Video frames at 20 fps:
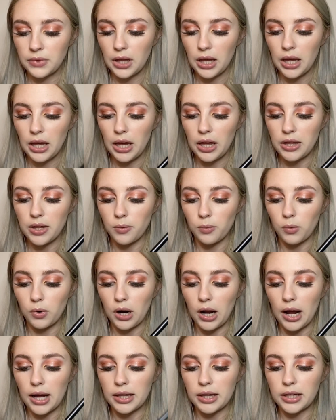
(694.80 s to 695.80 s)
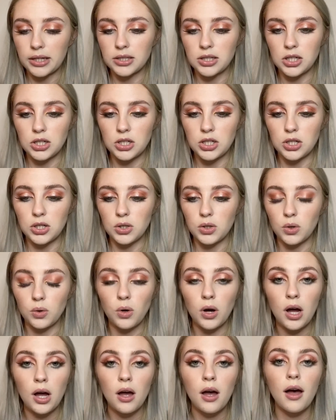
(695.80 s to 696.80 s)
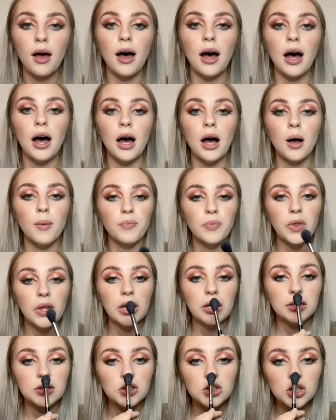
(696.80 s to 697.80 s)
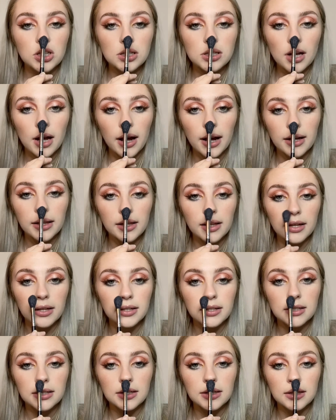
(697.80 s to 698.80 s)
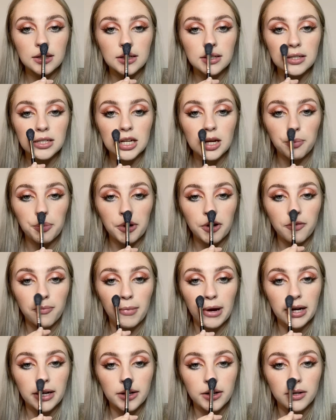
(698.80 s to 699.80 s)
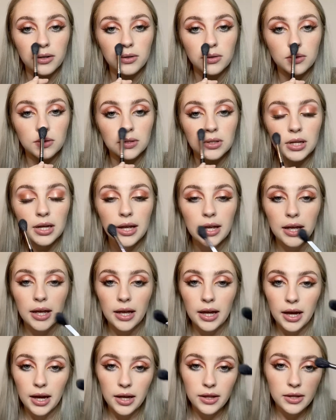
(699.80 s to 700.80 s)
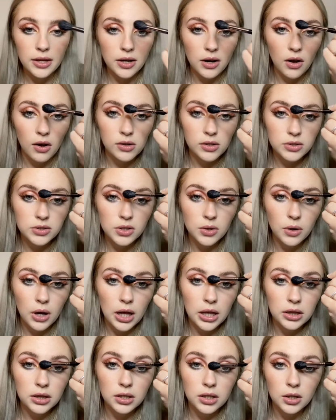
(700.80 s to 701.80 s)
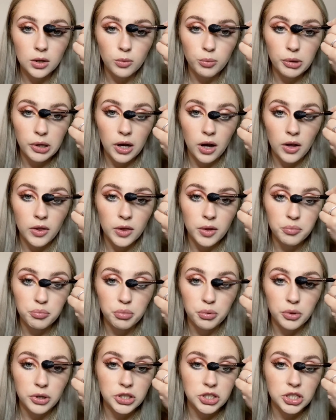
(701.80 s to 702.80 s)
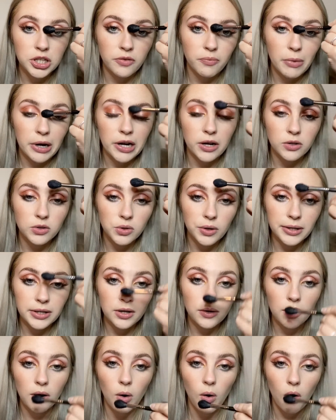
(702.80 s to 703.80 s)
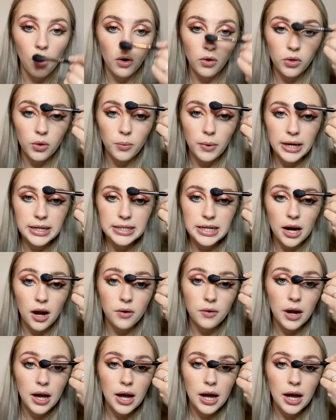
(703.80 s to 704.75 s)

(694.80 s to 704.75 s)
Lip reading: And then what I like to do is just highlight the tip of my nose and then also a little bit on the bridge of my nose. So I don't go all the way down.